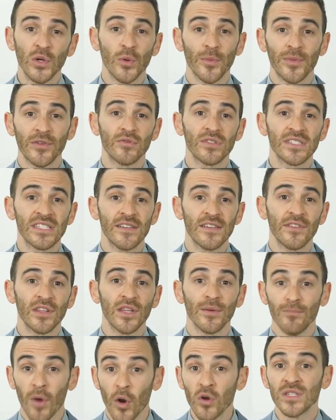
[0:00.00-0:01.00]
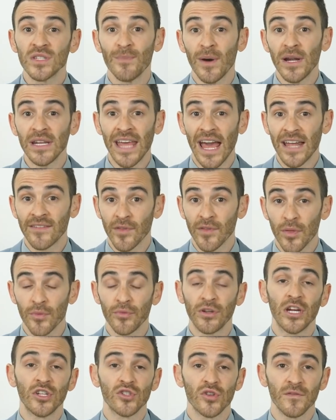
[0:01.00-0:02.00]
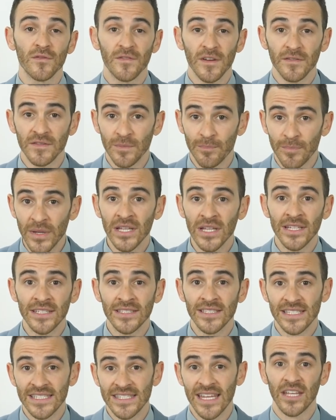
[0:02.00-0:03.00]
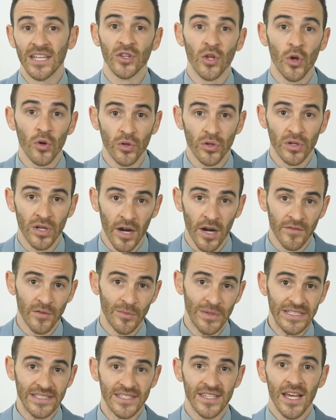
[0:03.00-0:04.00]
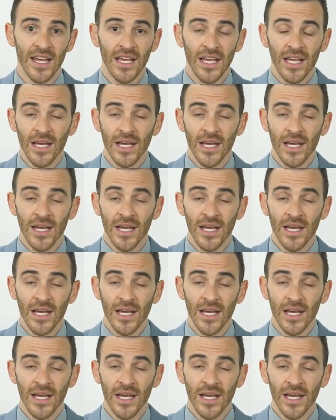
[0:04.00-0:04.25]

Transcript: will be receiving the most money out of the $350 billion to state and local governments.